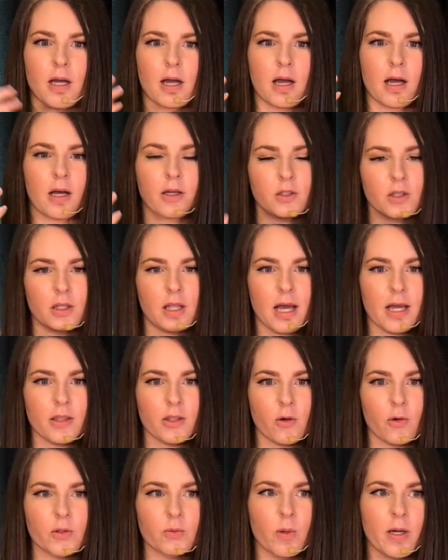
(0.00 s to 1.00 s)
underline
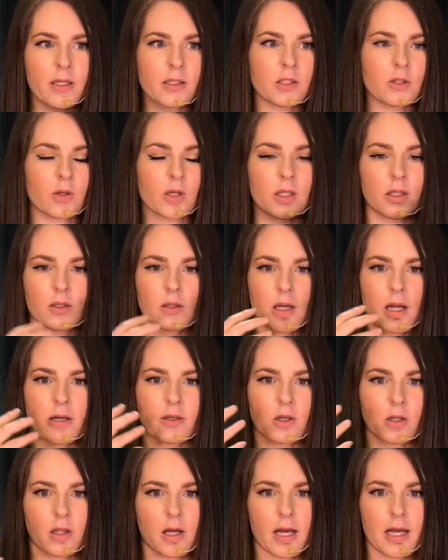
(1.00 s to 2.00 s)
those ones. You can
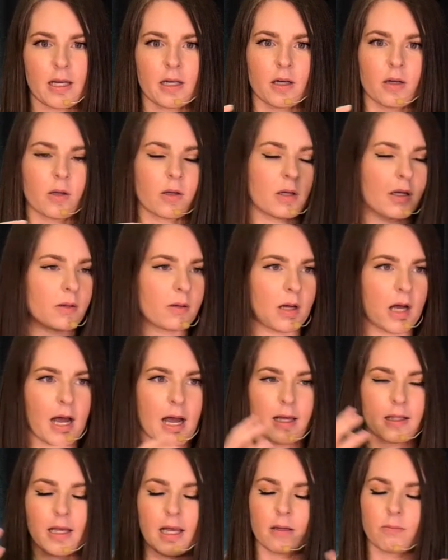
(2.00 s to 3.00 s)
underline,
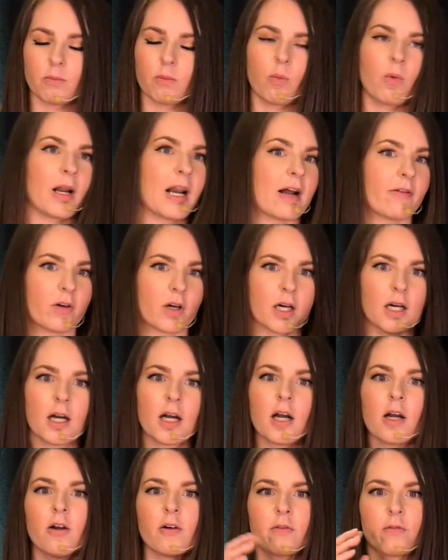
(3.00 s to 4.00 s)
highlight, whatever,
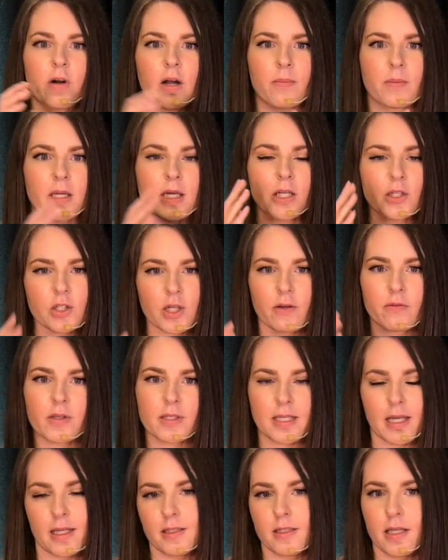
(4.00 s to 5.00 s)
from each of the
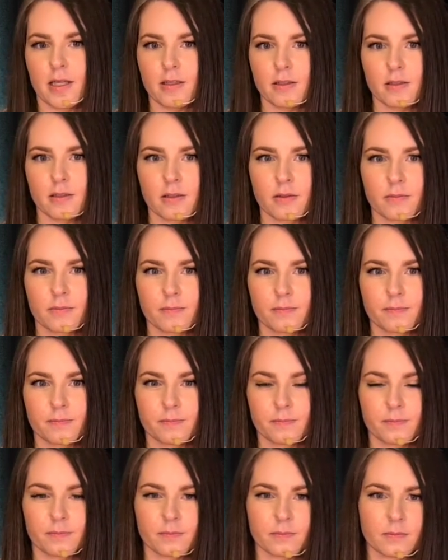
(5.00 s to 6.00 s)
senses.
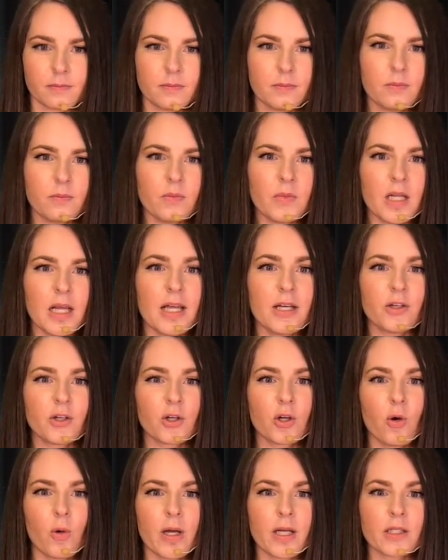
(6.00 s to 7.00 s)
And you're
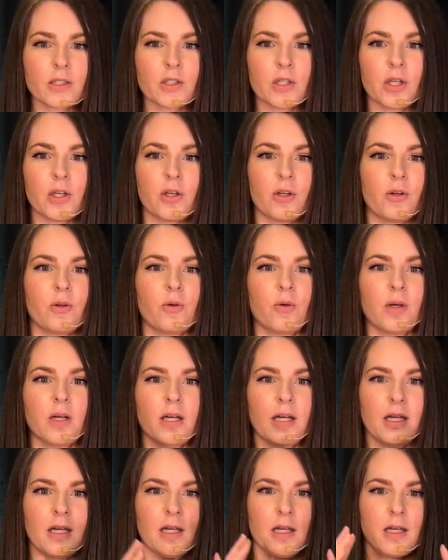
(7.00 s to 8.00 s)
going to
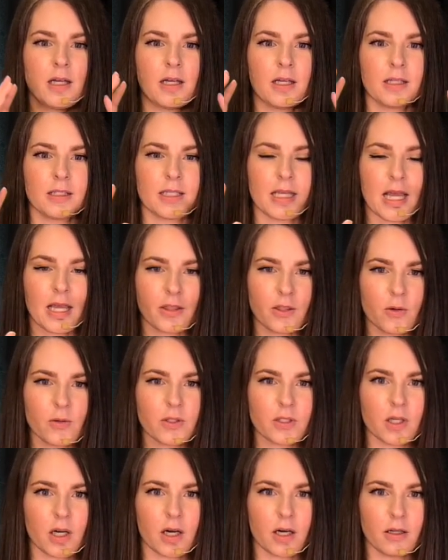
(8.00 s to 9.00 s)
take
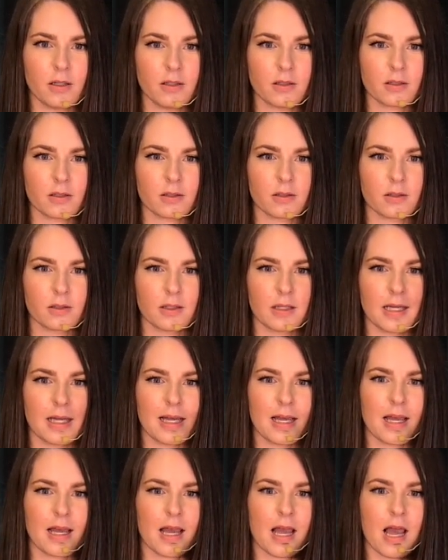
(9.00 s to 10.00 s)
those stars,
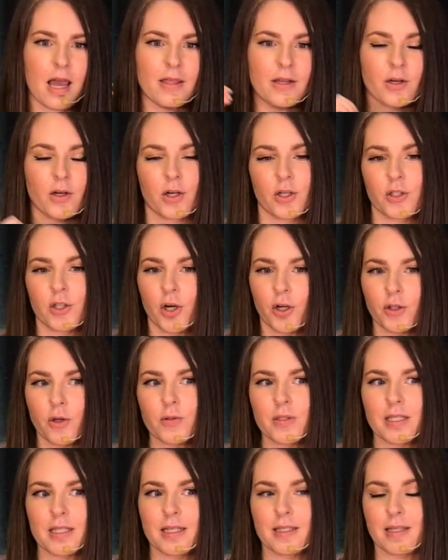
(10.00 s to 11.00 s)
and then you're going to turn
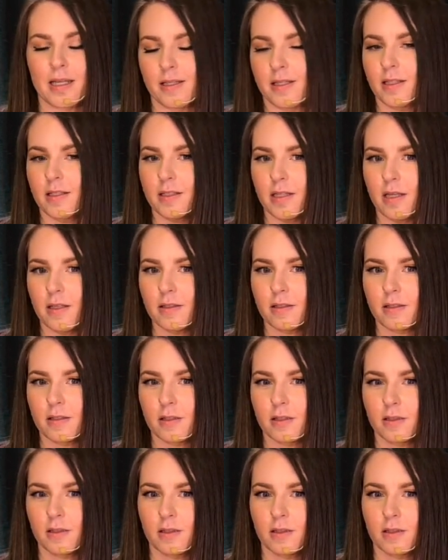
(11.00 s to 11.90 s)
those into sentences.